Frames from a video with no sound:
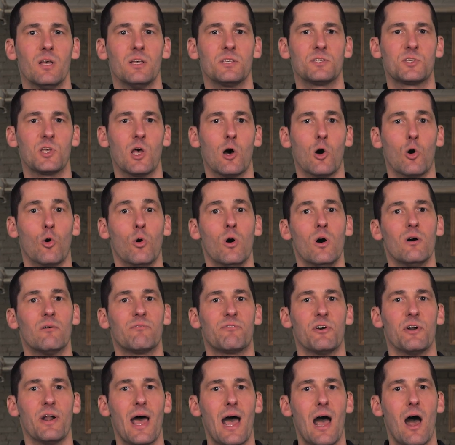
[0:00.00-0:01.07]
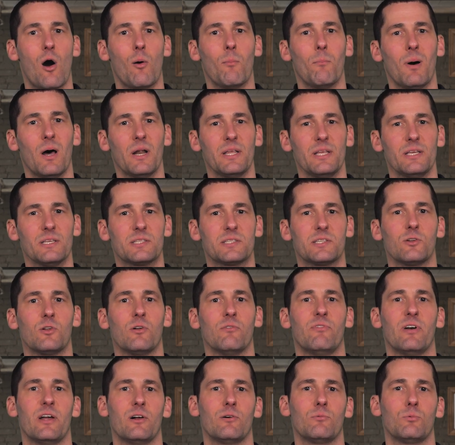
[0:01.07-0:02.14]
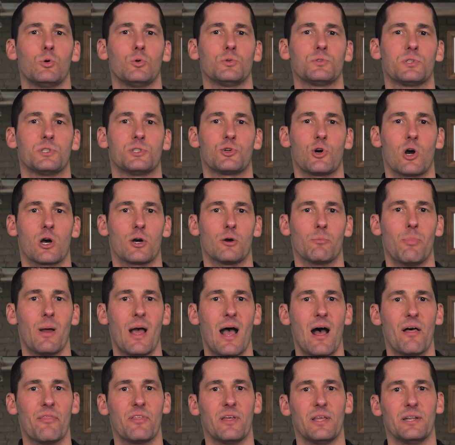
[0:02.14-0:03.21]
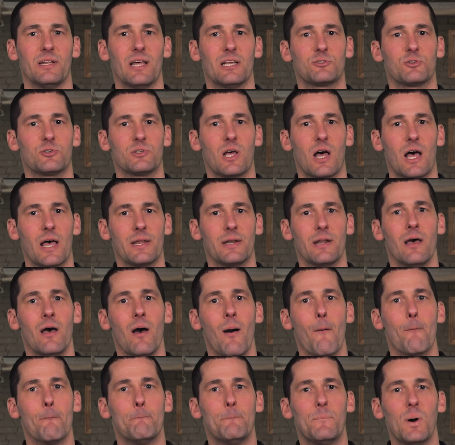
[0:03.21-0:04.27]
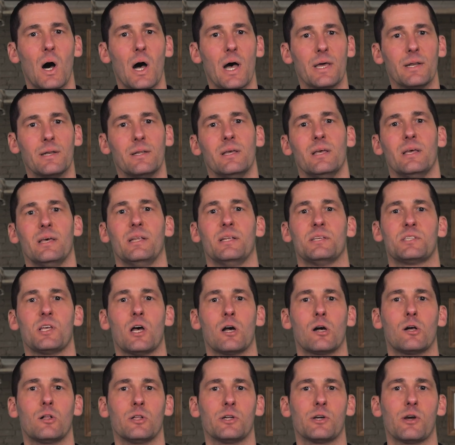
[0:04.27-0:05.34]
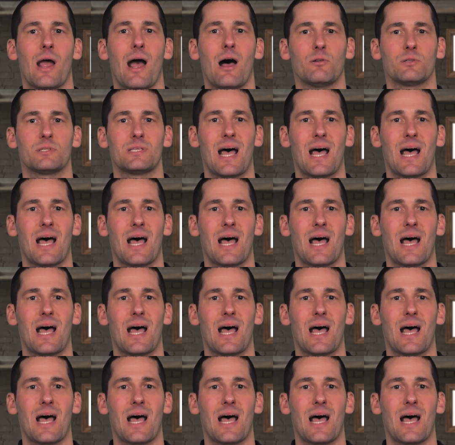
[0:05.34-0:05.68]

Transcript: So for now, money is still available to TruckerPath and Netradyne, but it is unclear how